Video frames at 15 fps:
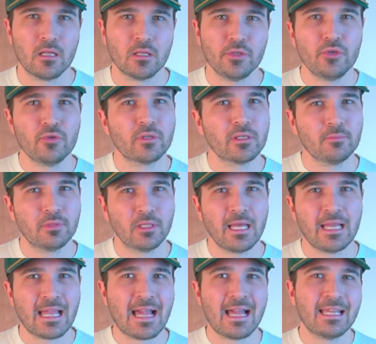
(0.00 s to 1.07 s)
You can
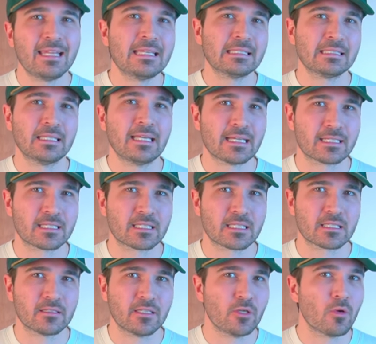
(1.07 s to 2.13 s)
play any
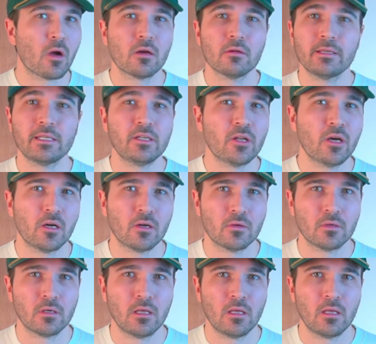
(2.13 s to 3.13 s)
licks that you already know